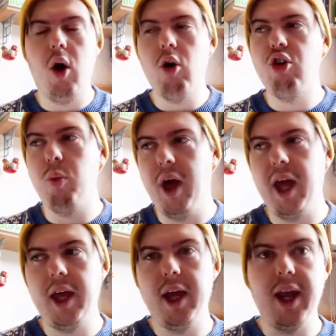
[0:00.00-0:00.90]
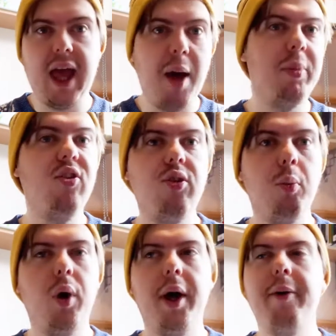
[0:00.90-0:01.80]
locked away in a cabin
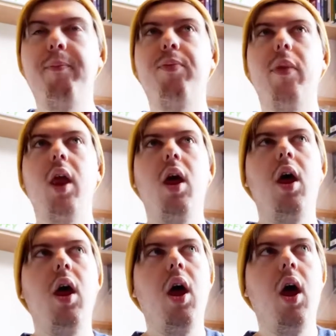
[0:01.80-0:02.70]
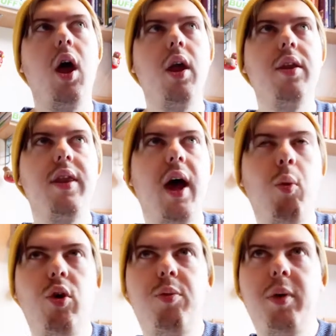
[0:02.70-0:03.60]
somewhere.
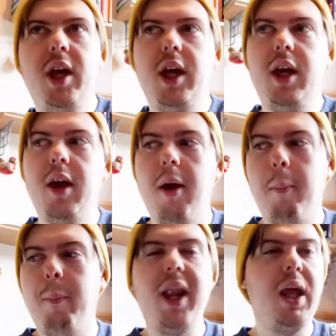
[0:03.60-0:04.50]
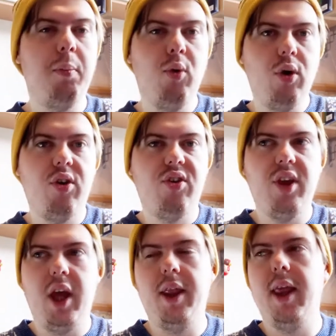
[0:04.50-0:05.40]
There would be many
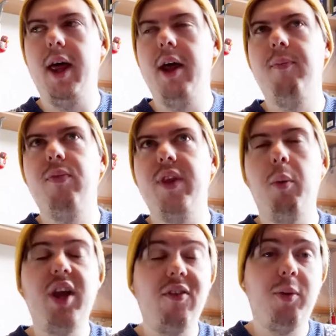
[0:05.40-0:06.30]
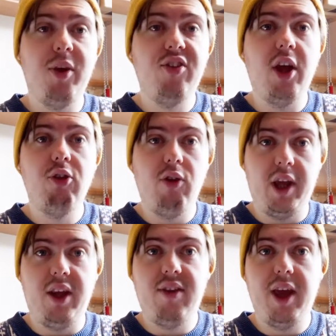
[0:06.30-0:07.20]
books in there. There would have to be
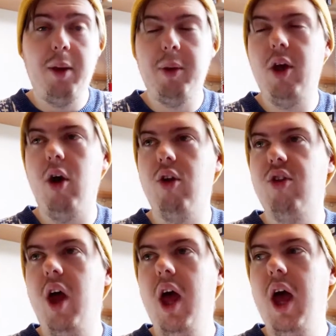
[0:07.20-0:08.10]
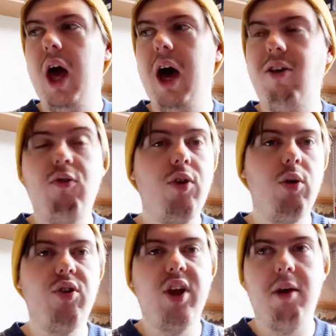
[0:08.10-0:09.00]
central heating because I
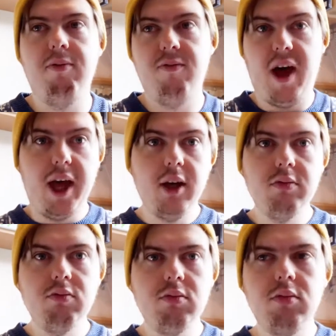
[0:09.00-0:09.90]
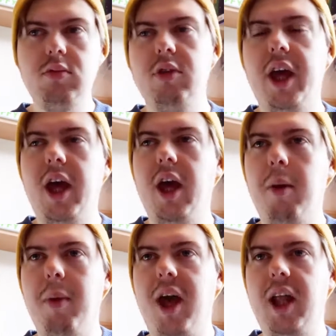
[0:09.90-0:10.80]
refuse to have fire
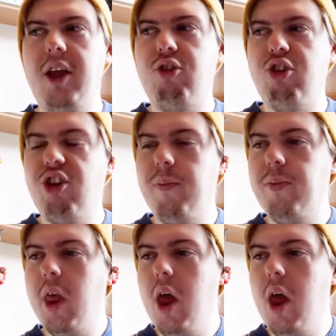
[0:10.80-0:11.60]
near my literature.